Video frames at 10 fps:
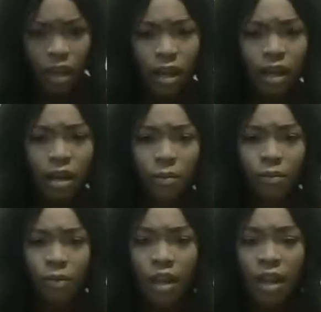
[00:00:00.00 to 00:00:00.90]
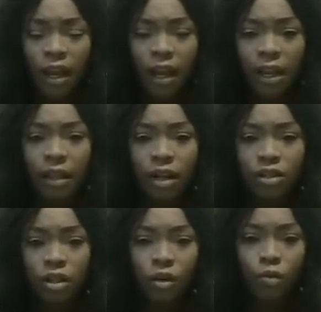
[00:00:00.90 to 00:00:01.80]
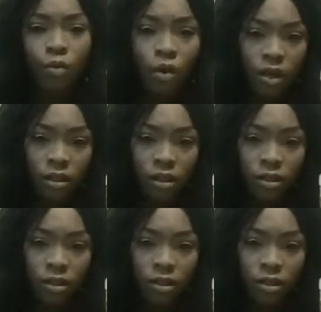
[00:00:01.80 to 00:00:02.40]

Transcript: And there's a want